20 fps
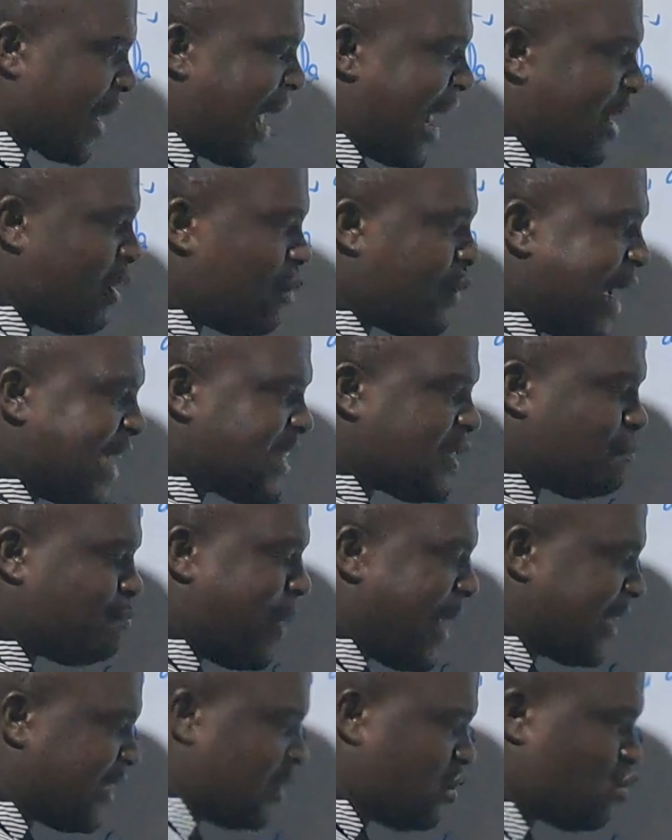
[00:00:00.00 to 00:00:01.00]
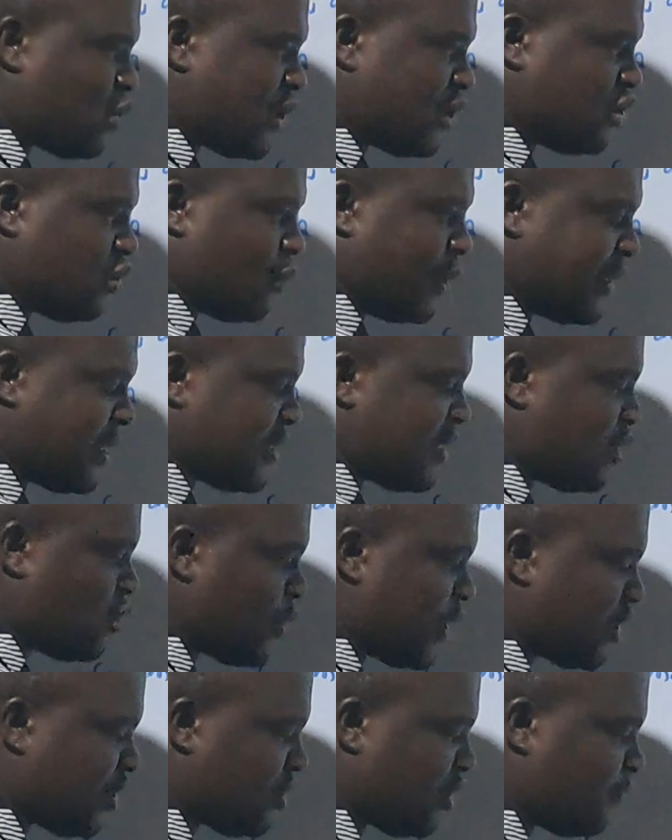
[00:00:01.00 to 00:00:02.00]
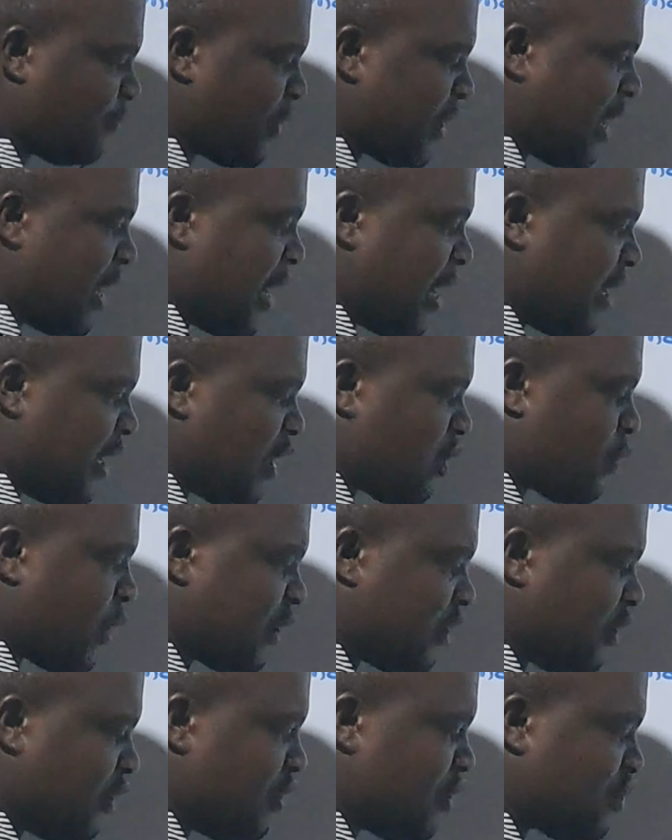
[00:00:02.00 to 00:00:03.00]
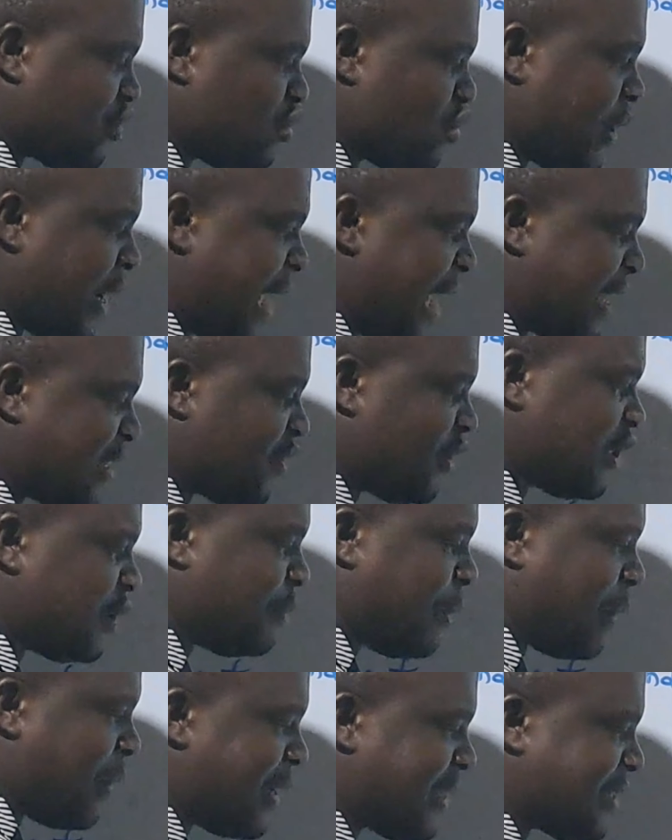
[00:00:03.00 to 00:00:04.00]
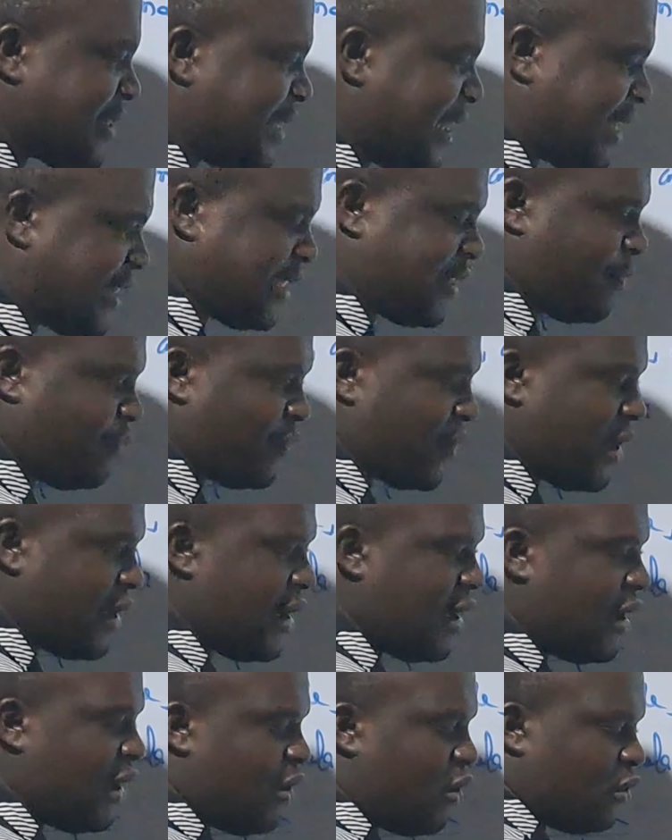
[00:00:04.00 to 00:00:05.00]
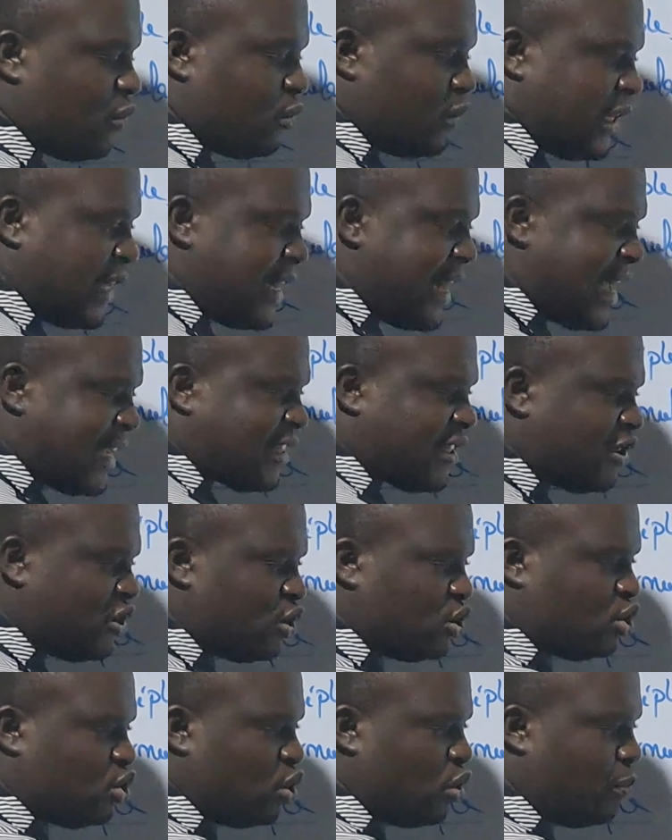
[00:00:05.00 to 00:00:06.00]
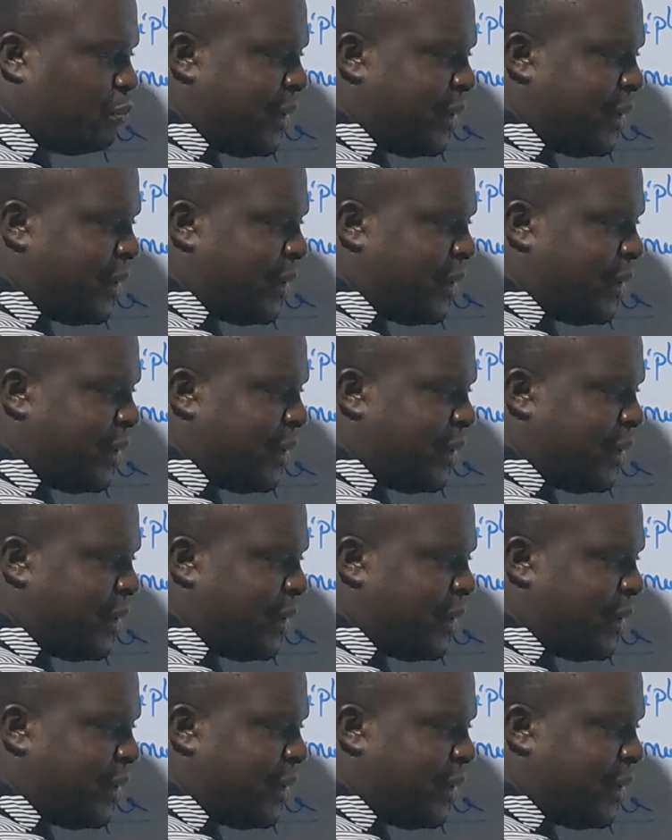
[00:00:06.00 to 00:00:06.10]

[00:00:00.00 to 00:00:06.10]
and write back the question. What is the question? The question is 2x raised to power 6. The next thing you do,